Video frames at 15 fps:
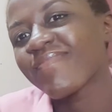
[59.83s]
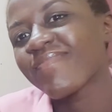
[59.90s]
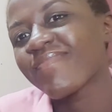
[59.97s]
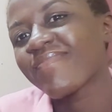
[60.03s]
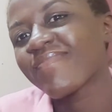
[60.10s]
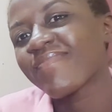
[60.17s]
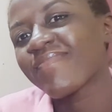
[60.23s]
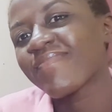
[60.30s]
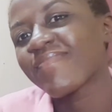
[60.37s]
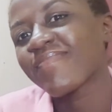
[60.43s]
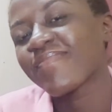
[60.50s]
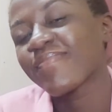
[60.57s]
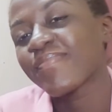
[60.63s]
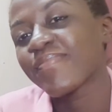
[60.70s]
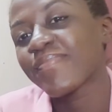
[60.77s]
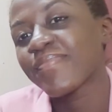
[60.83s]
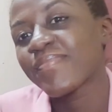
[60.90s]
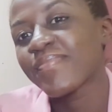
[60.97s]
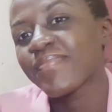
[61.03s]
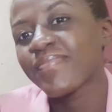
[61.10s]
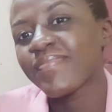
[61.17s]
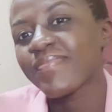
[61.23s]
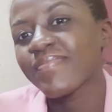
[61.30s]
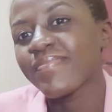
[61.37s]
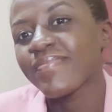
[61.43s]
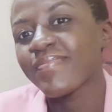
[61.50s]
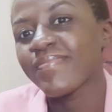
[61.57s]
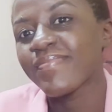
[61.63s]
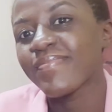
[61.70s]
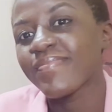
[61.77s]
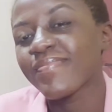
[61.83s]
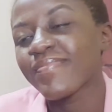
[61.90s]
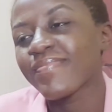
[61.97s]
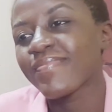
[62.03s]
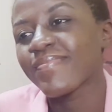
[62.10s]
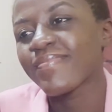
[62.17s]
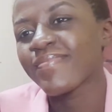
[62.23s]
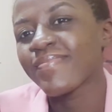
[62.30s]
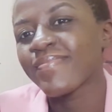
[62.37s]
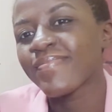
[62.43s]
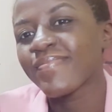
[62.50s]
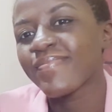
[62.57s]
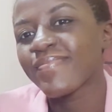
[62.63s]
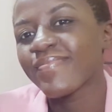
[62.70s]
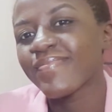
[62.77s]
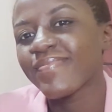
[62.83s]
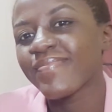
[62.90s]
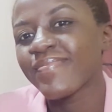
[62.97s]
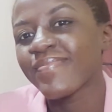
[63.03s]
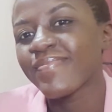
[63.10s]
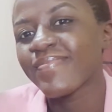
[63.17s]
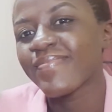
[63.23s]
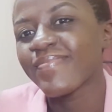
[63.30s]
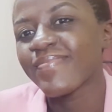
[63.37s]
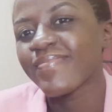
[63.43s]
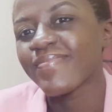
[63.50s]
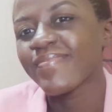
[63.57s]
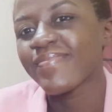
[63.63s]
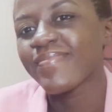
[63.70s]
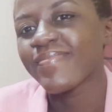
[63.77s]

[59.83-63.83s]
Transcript: [no speech]